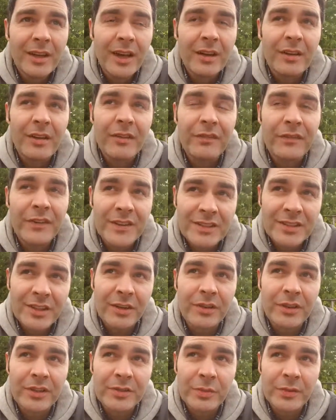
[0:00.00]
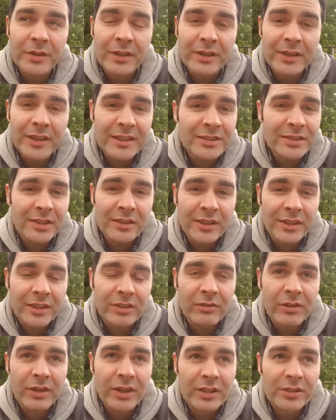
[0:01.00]
I've got physio this week. That's the only thing
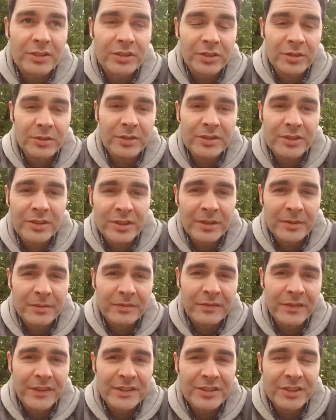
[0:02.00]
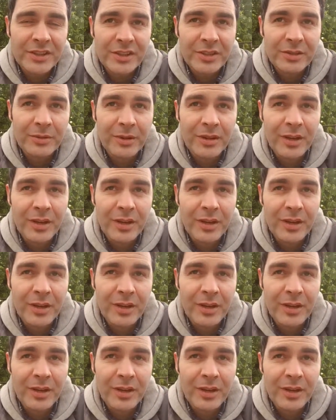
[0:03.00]
I've really got to do is I've got physio.